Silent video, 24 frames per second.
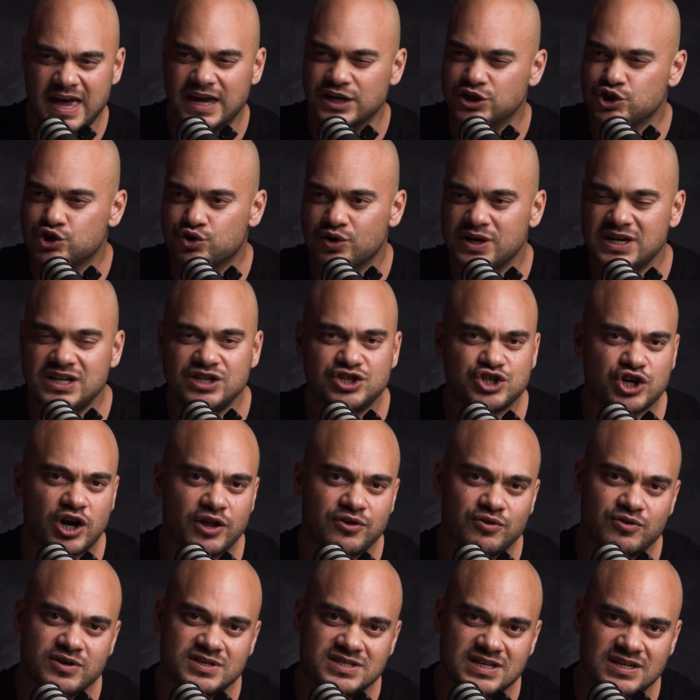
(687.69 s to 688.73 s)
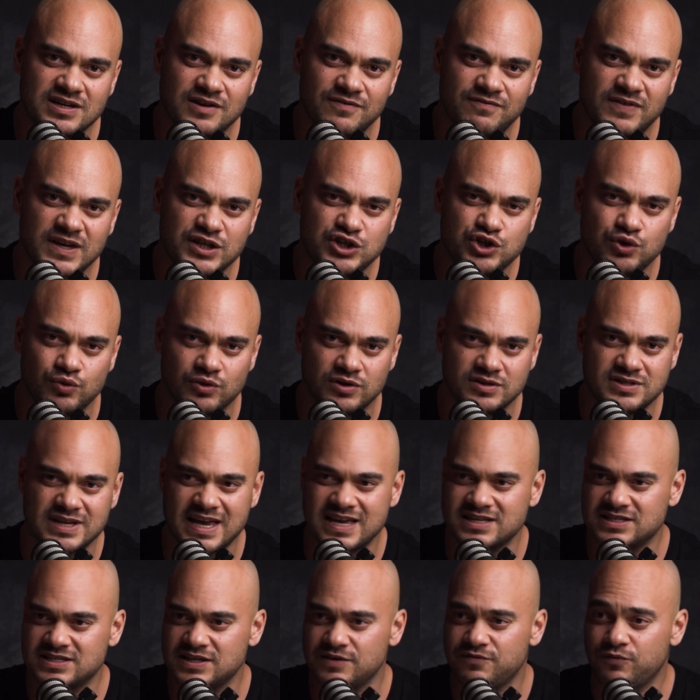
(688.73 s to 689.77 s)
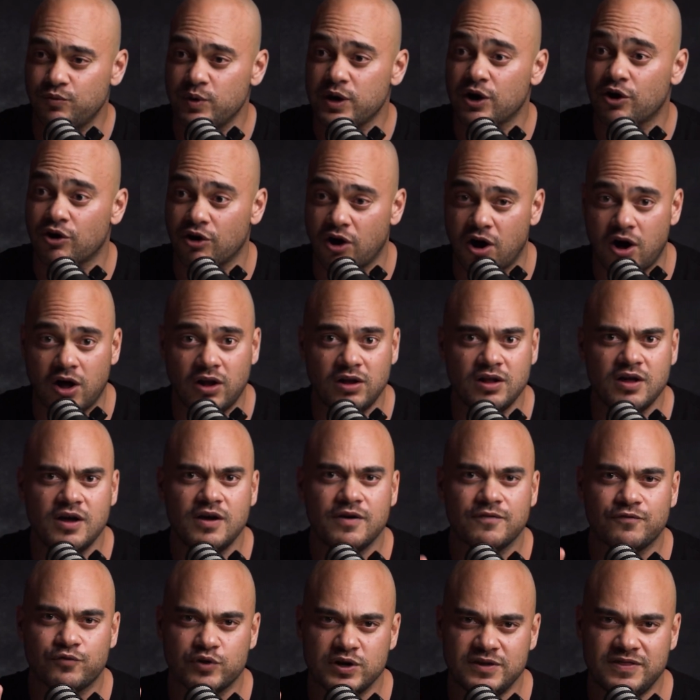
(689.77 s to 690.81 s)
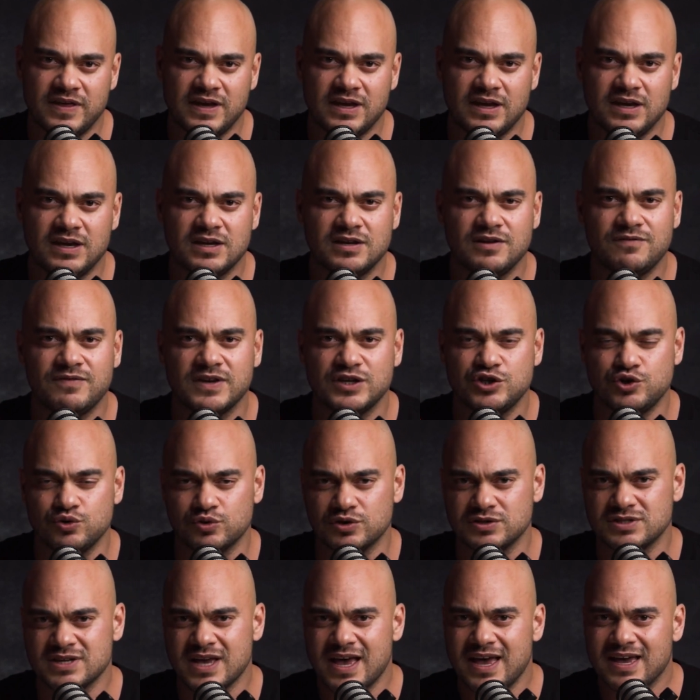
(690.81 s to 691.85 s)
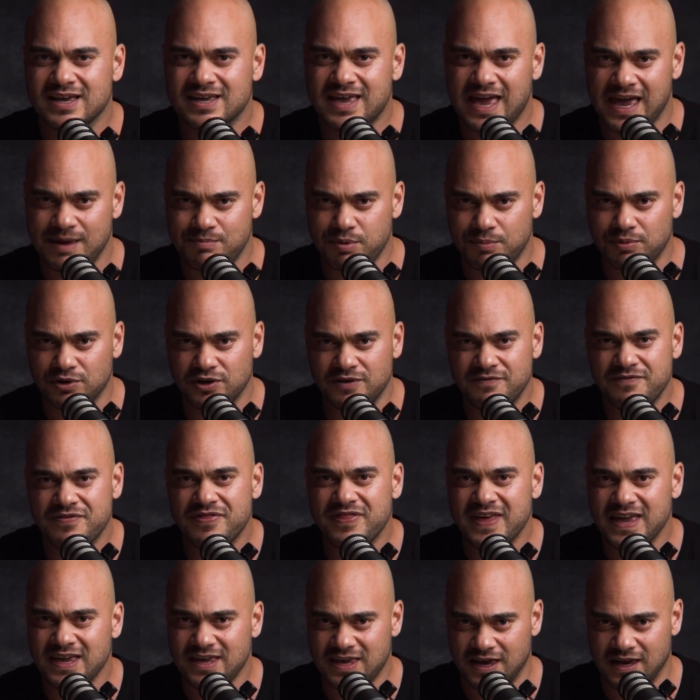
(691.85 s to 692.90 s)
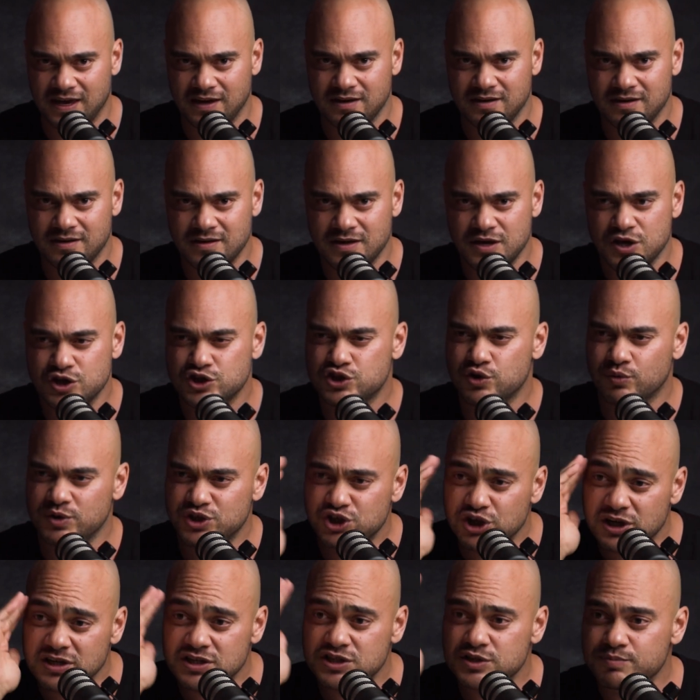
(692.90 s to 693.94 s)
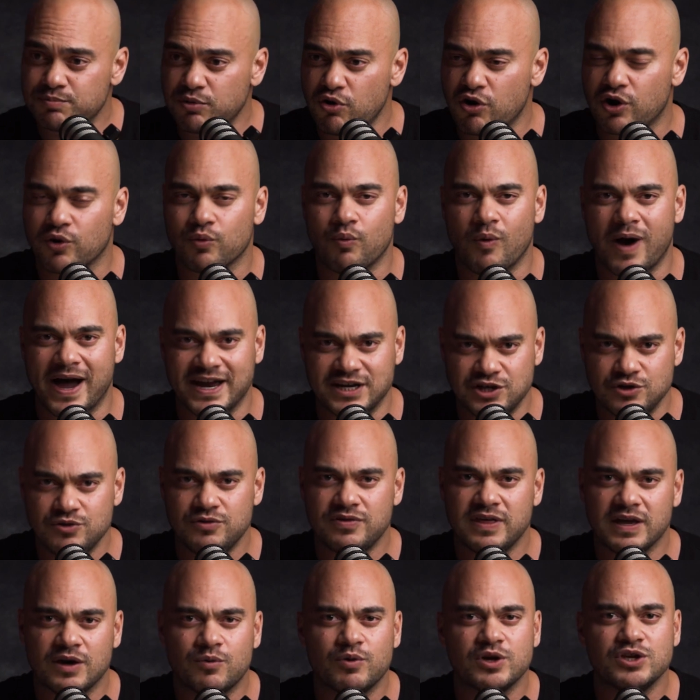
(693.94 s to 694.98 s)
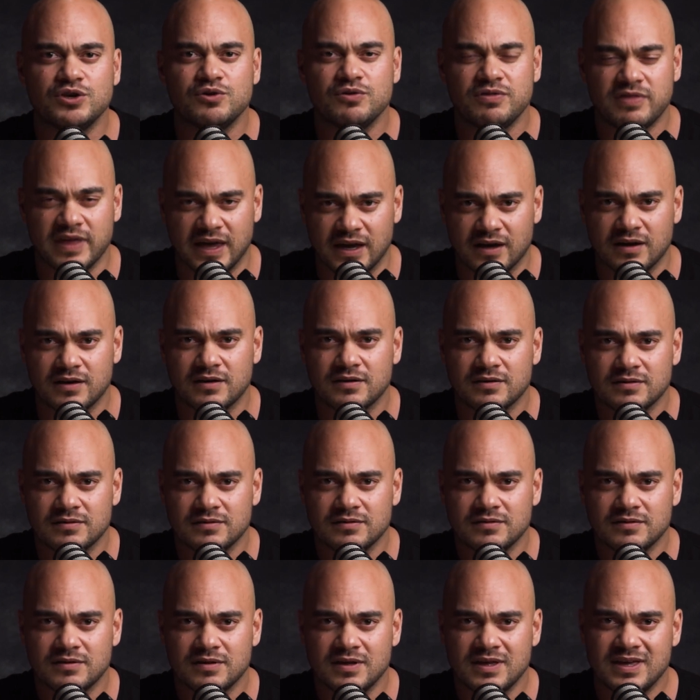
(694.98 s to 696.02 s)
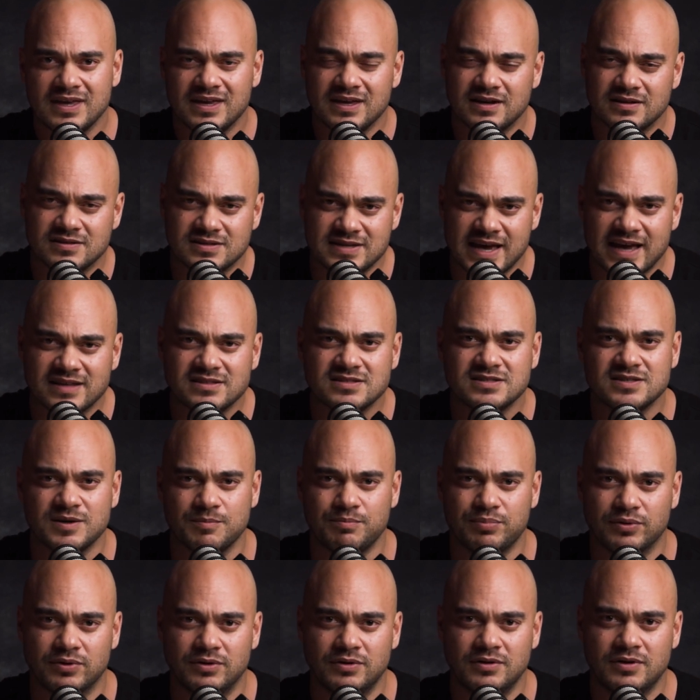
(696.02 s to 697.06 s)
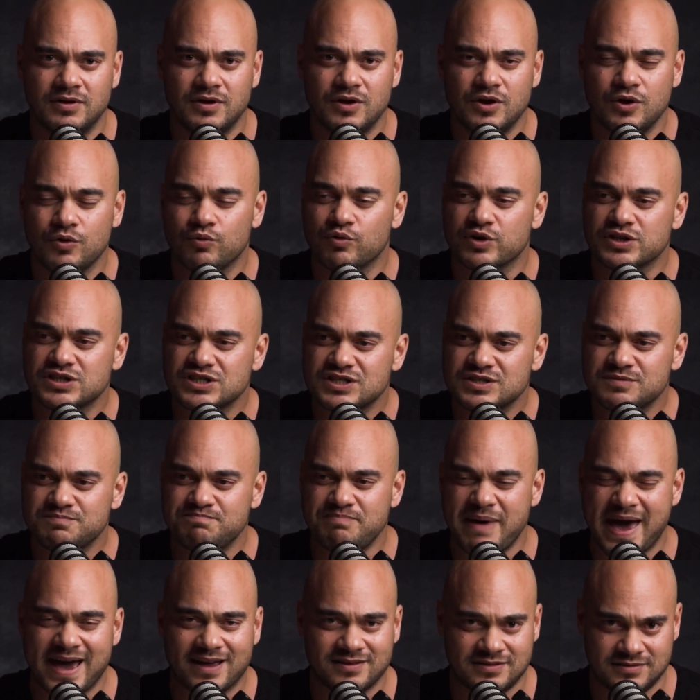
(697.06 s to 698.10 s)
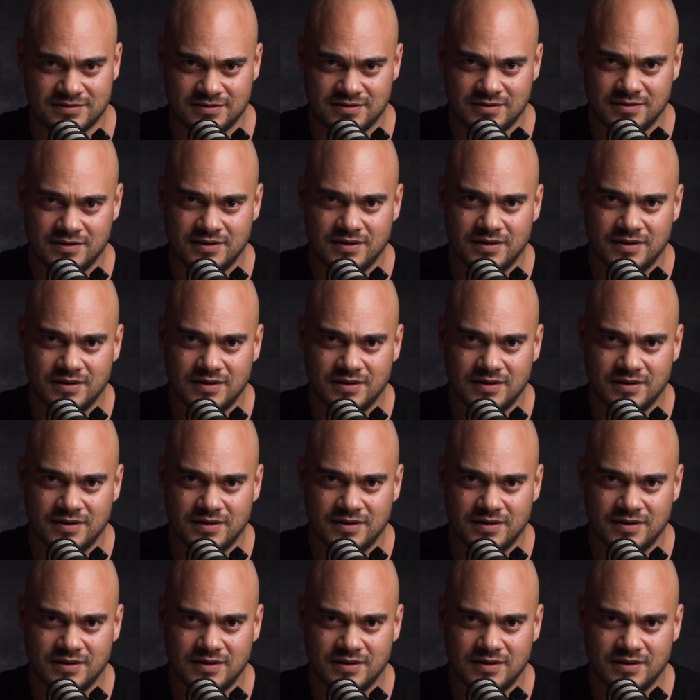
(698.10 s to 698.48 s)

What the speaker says: and treat each other as individuals, as if we are all free-thinking individuals capable of thinking. So we should explore, why do you think what you think? It is that simple. Respect